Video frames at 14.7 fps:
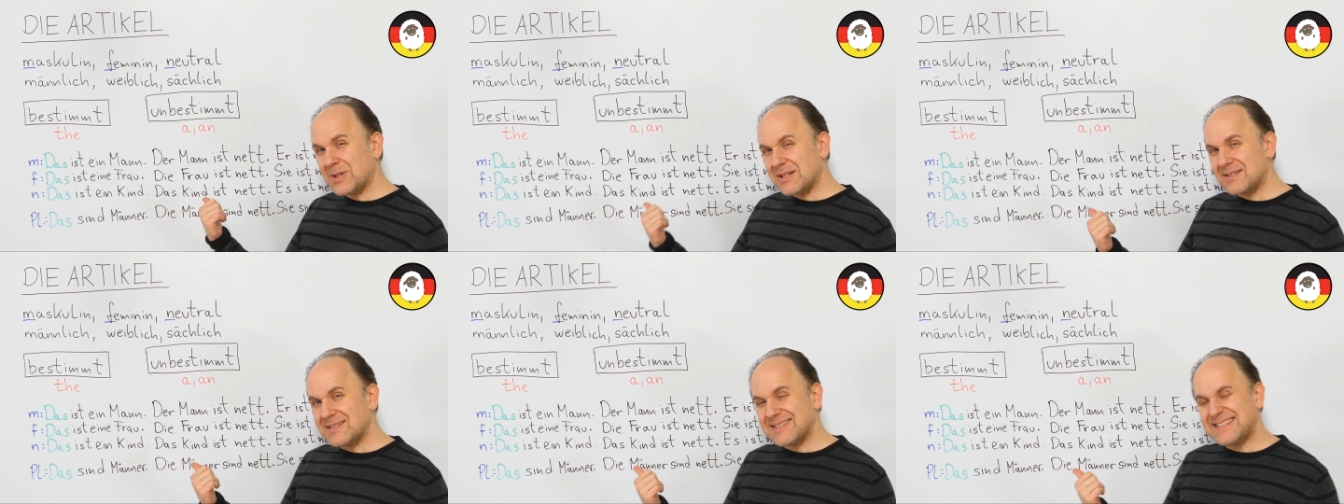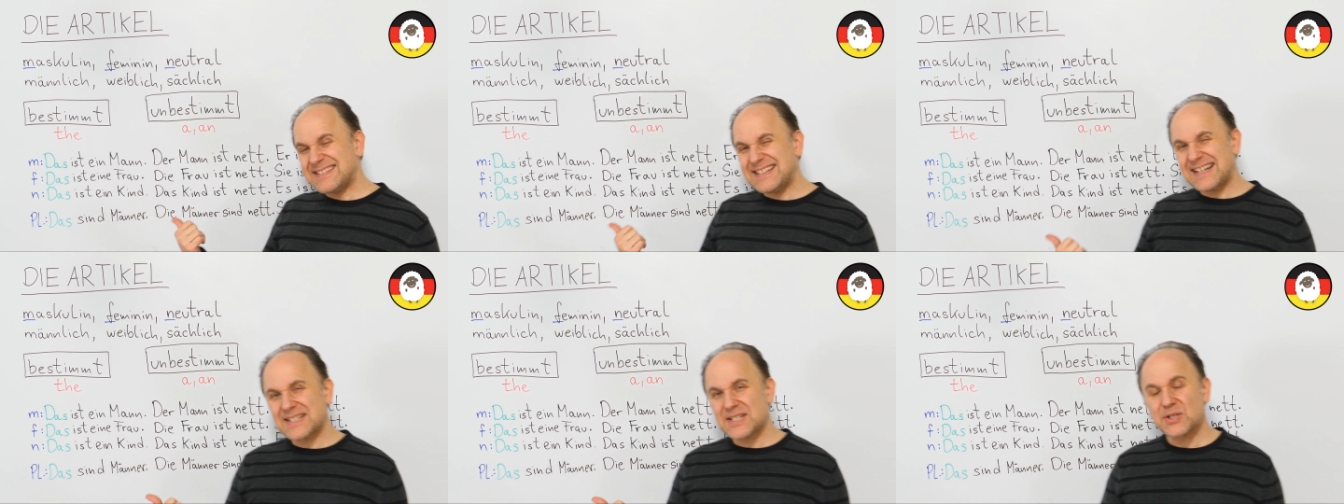But
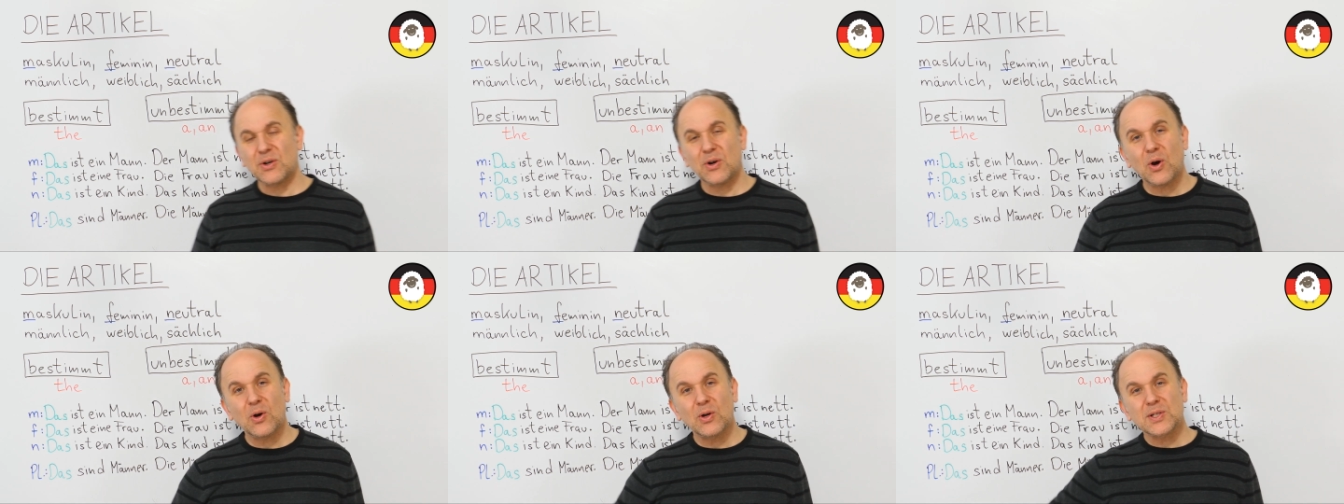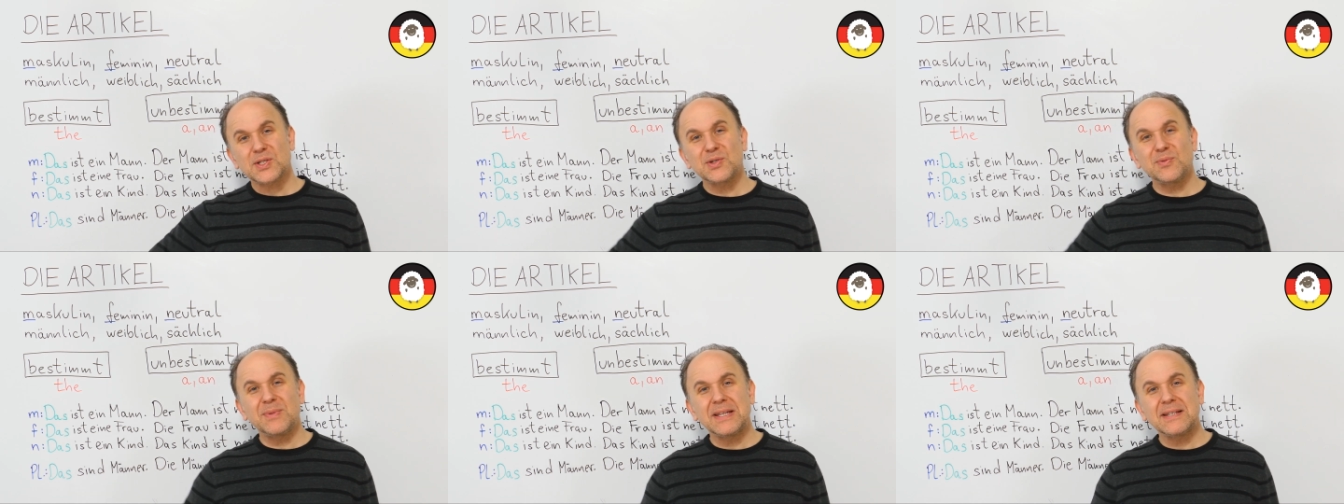das
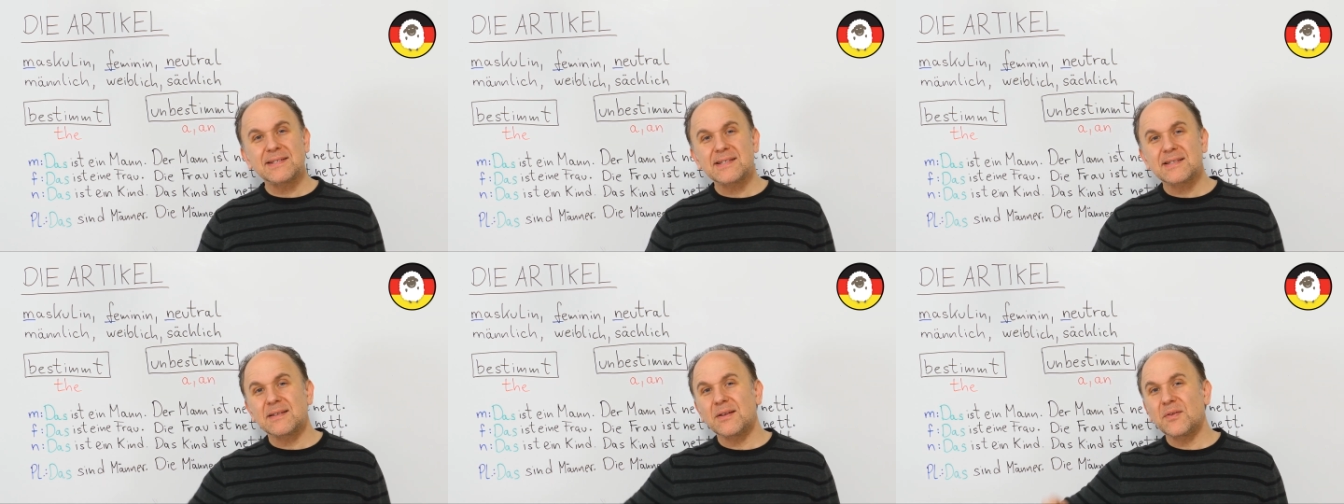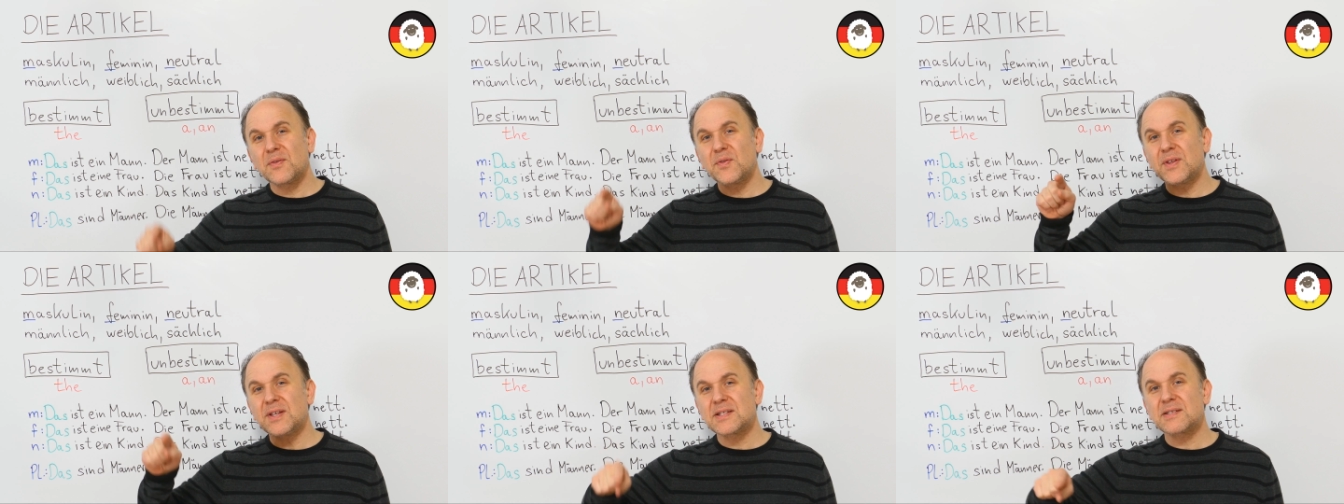also means
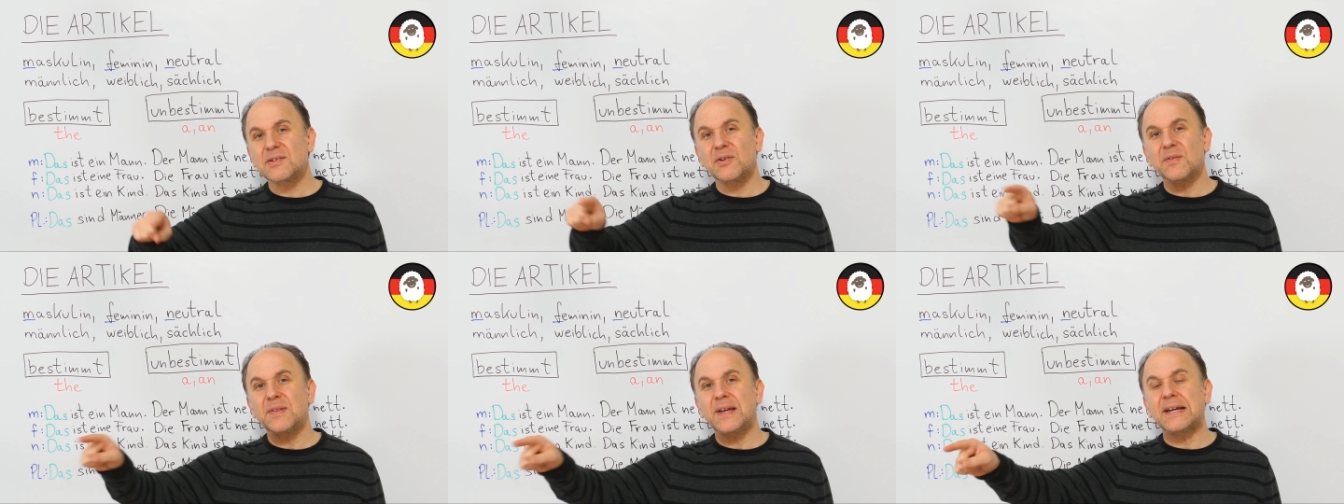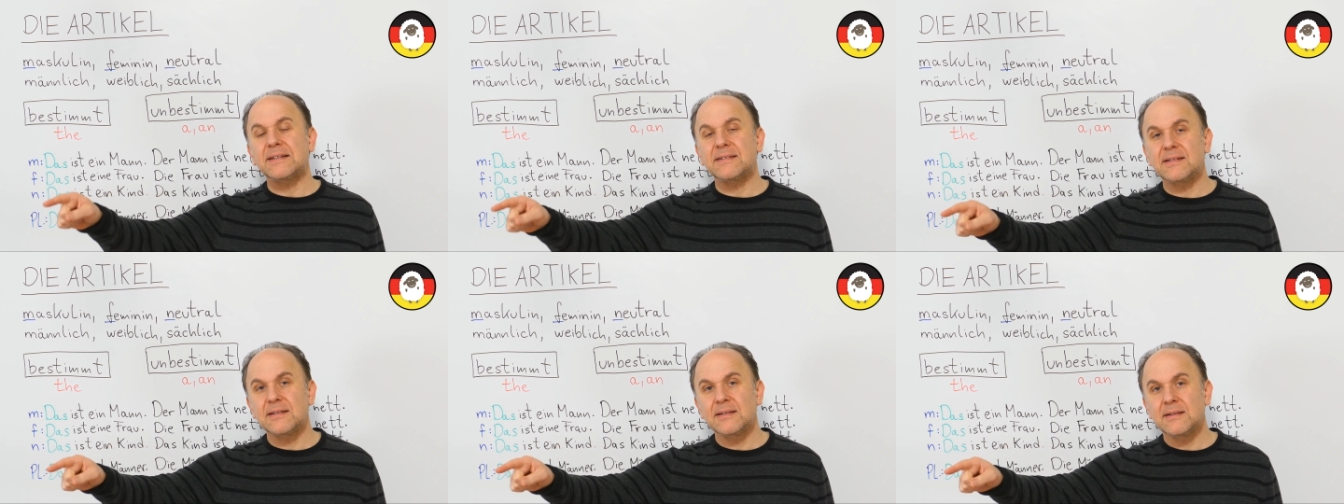this or
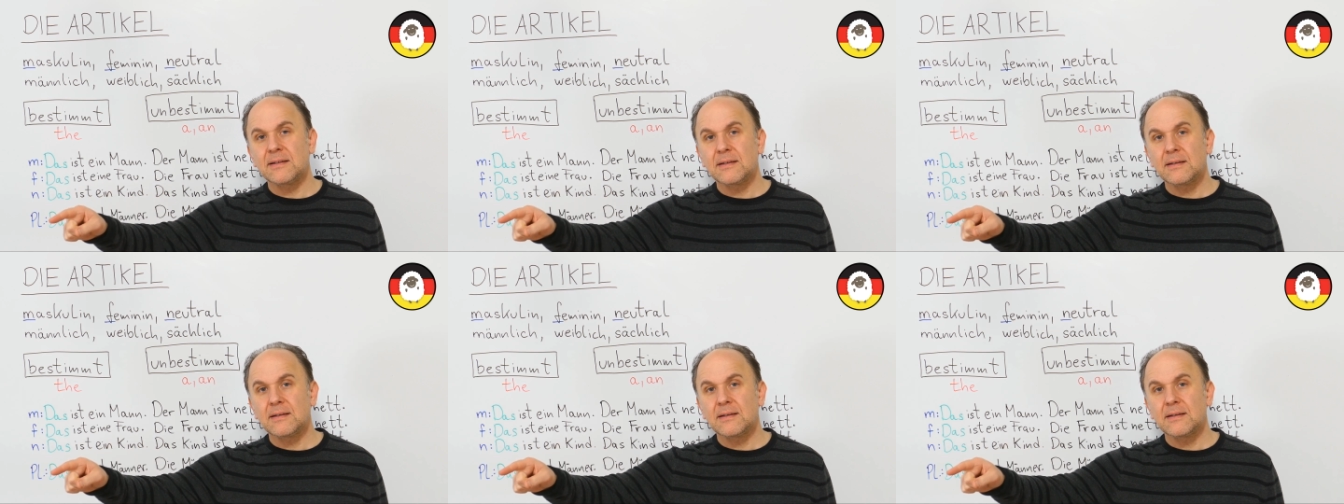that.